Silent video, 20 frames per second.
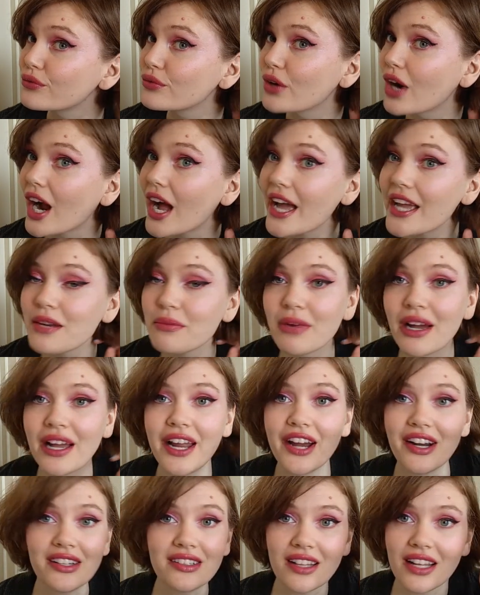fried my
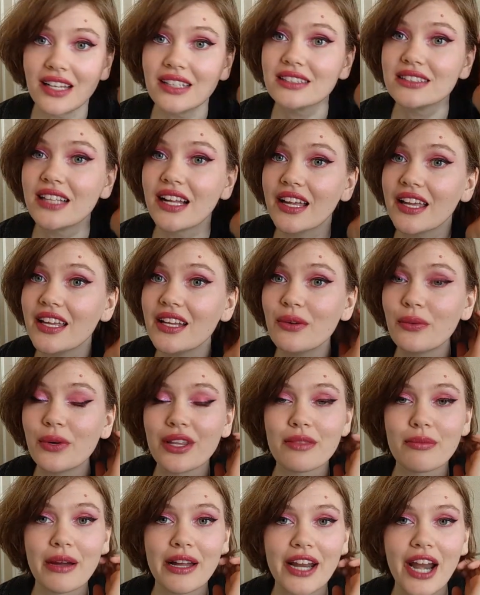hair last night
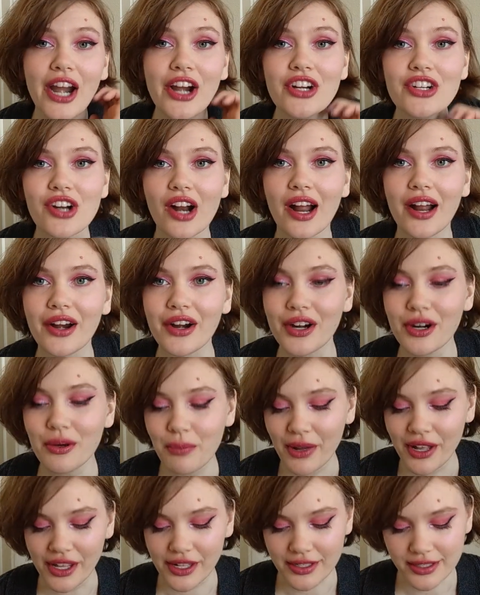with my hair
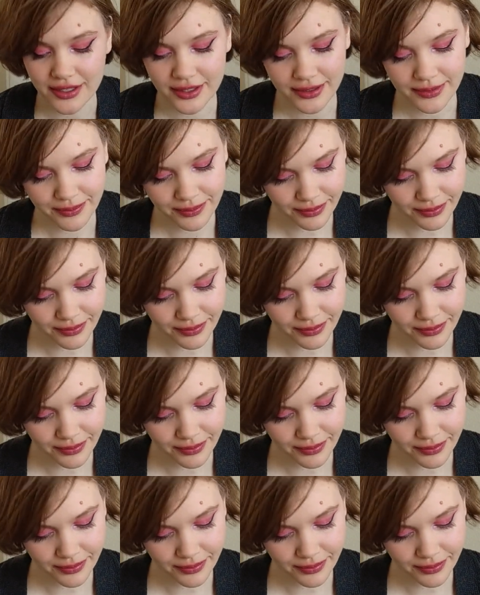dryer, but